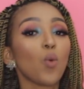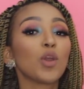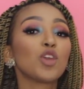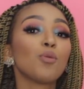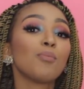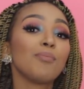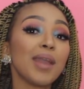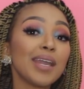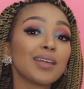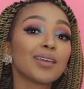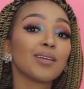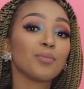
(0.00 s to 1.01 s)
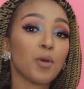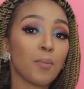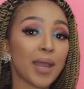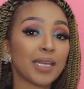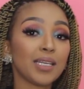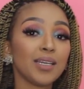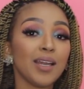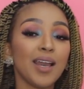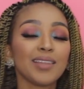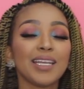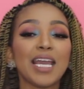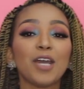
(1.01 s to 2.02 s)
where you're making more money,
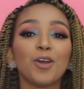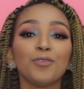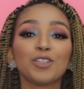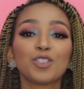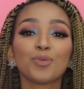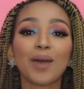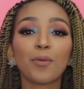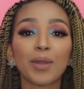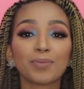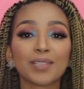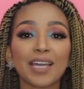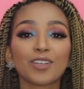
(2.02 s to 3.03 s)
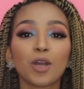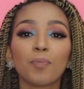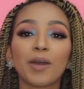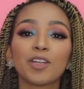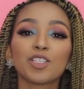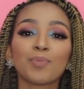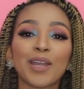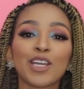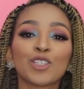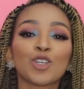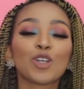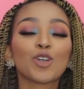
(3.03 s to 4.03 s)
then head over to my website,
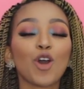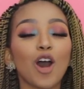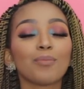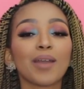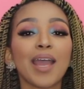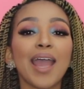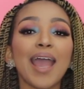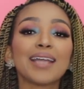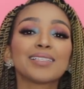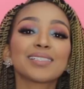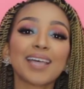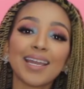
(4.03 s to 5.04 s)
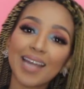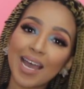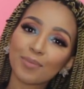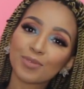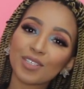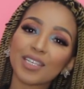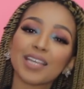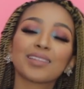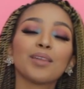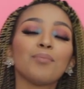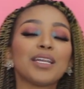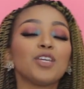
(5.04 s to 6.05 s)
kopanoshimange.com, and sign up to
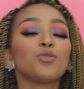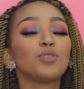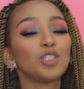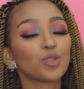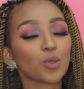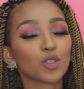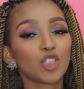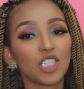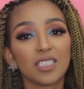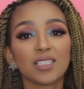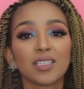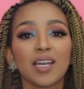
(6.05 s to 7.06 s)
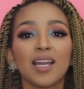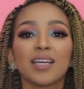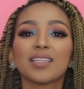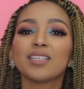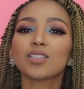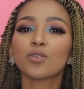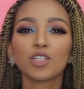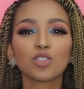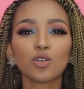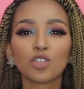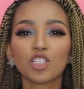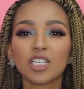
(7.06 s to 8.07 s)
get the money resource sheets. These are
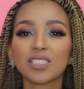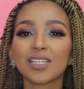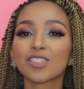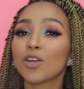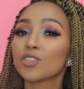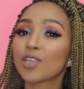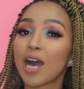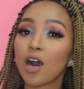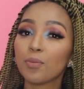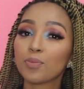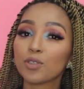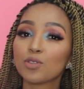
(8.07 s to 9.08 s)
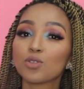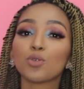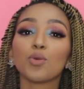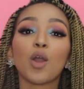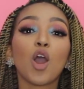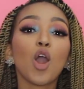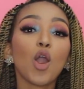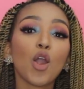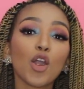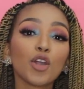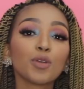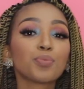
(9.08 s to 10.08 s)
resource sheets that's going to help you to
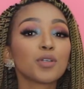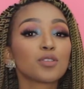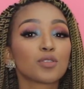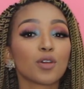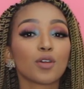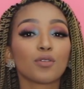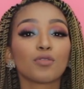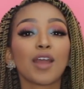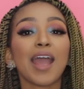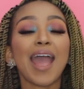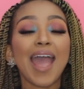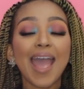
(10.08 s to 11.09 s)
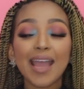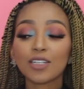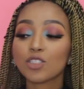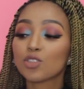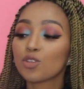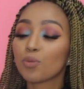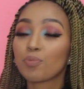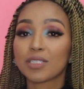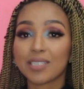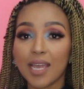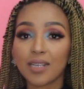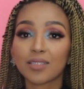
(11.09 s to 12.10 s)
earn, preserve, and to
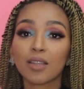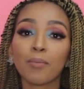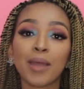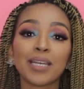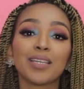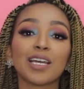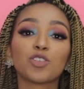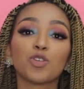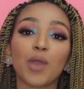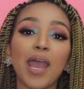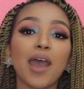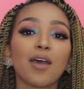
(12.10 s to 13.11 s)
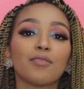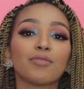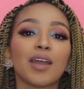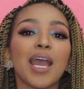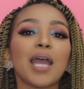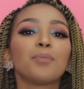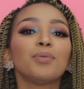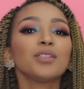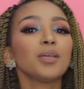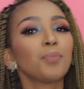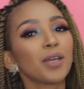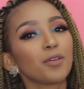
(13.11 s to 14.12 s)
protect the money that you have and
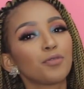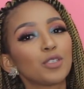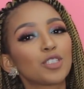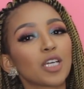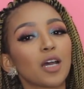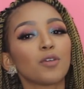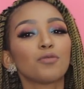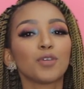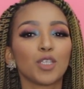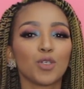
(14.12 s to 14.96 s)
build a better future for